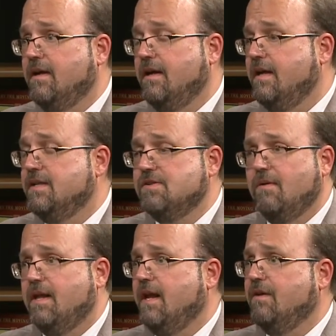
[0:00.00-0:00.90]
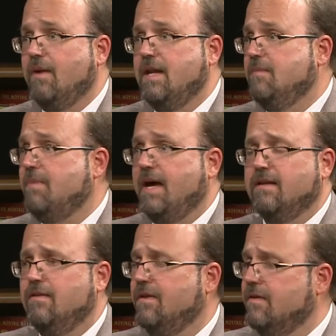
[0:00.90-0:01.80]
has already had a great
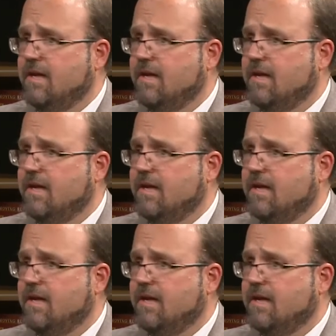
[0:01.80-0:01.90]
impact, and they're